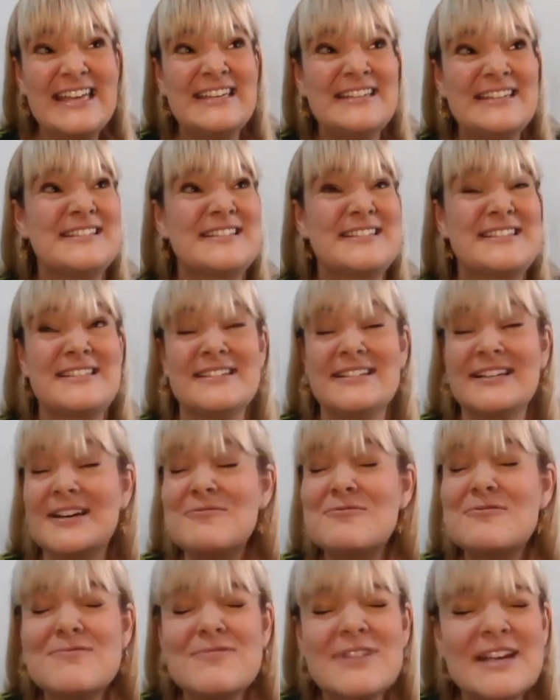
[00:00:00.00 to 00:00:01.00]
is
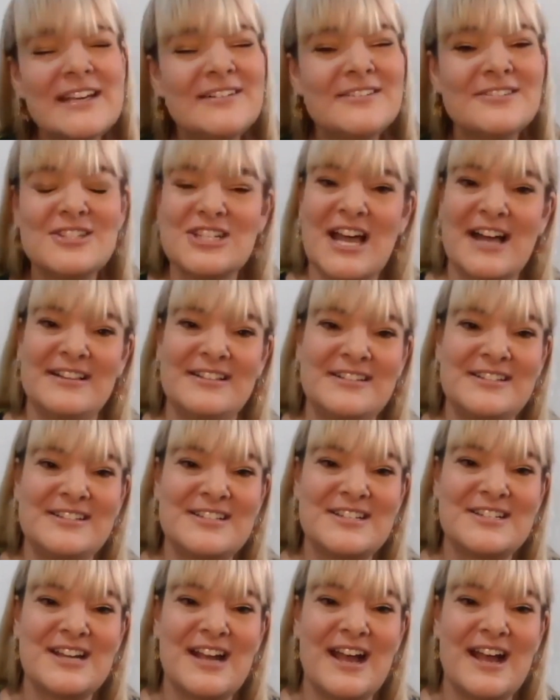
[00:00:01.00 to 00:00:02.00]
a real
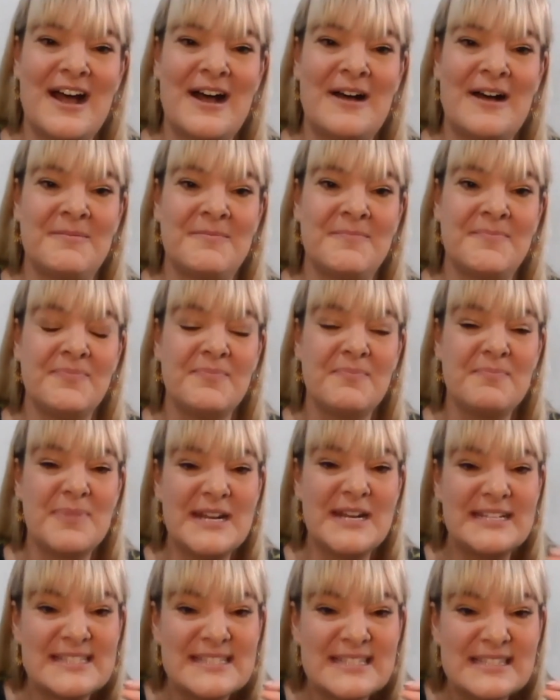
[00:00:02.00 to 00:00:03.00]
challenge,
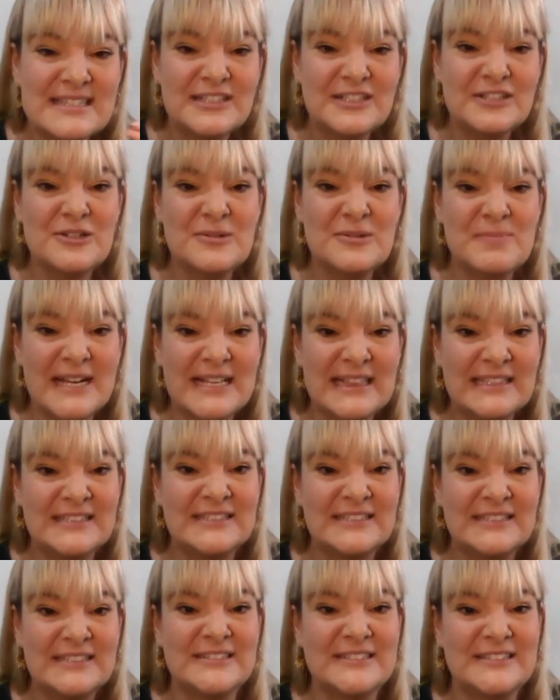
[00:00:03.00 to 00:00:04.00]
but it's little by
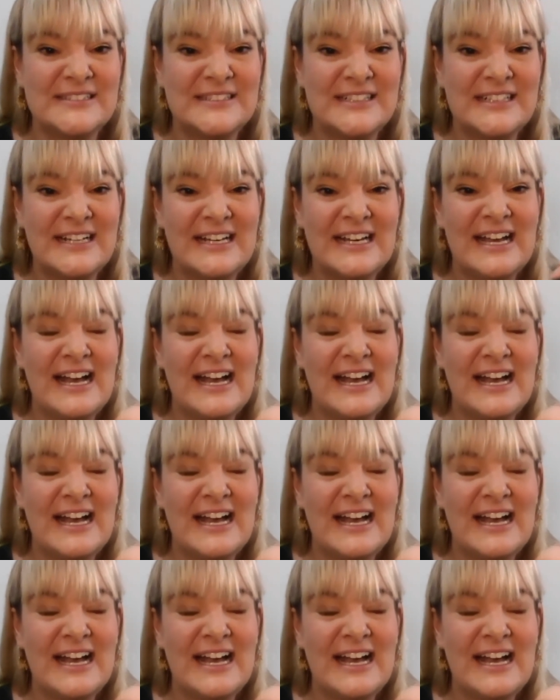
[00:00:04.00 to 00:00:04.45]
little.